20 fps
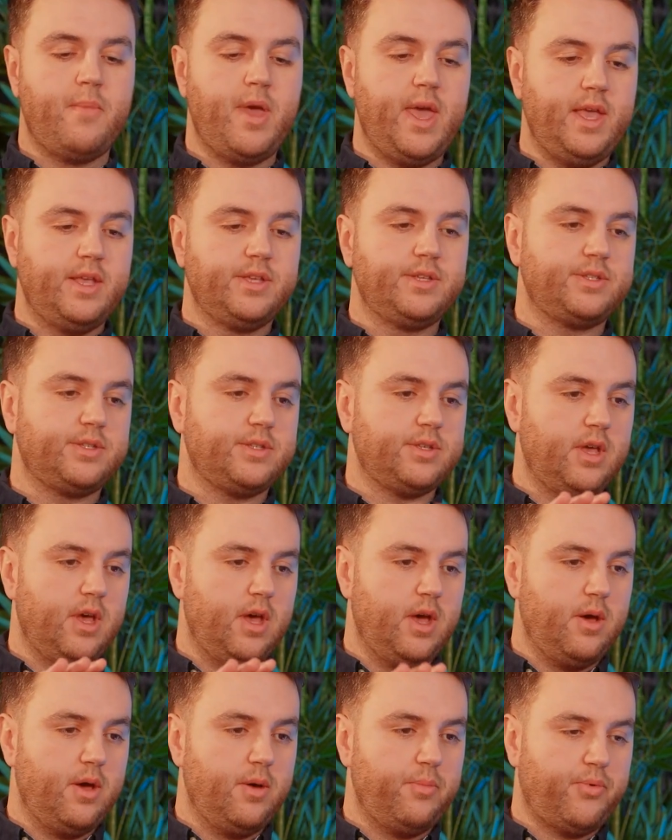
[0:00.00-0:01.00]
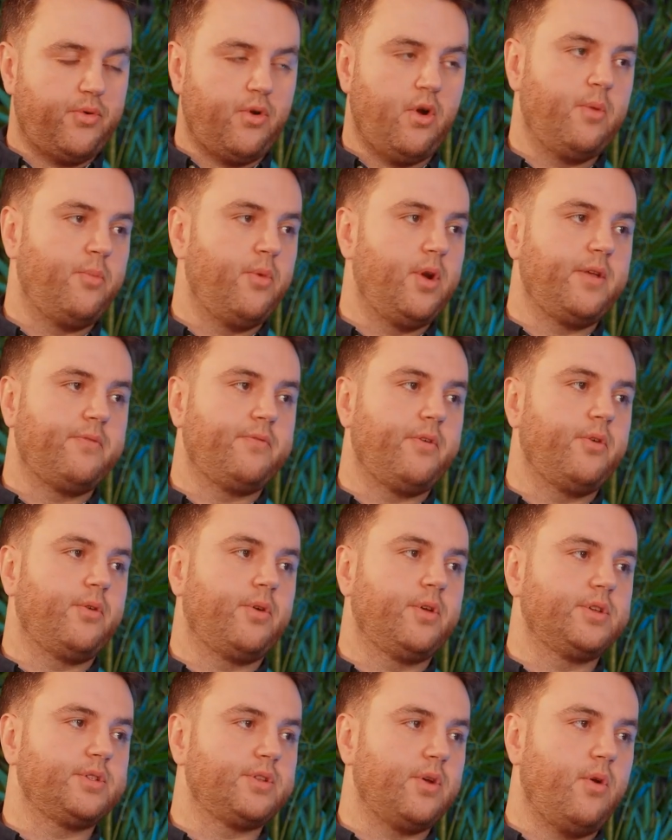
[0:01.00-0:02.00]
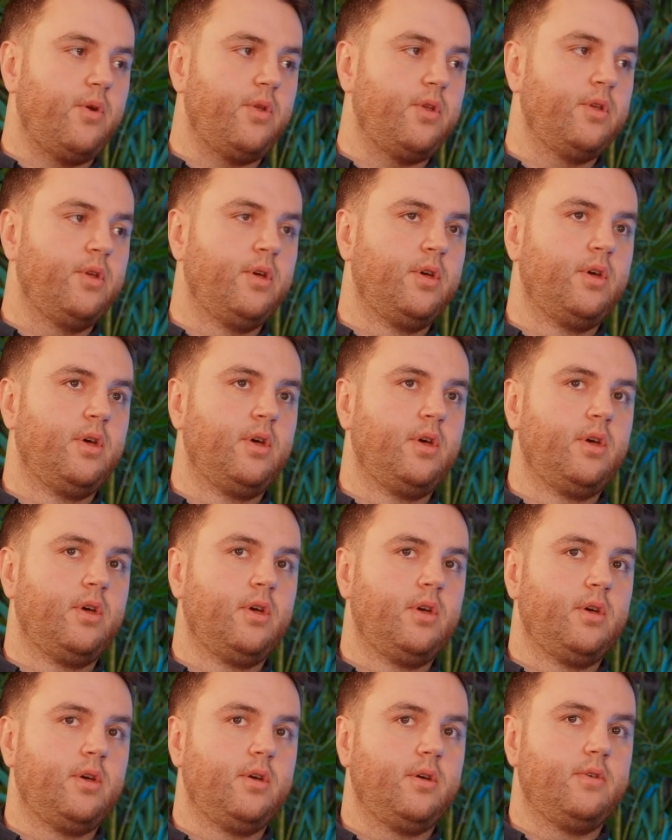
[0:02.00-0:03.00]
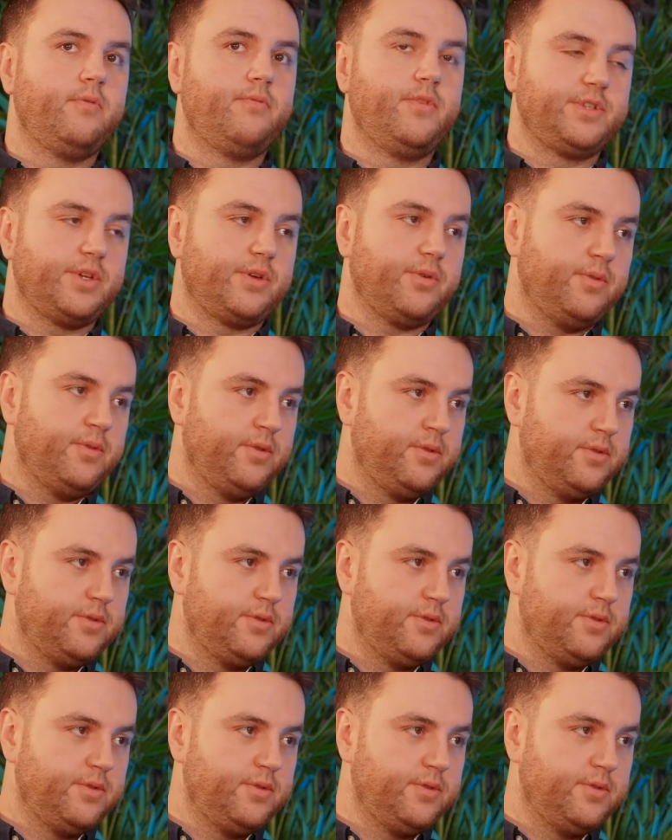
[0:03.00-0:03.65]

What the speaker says: is primarily focused on physical.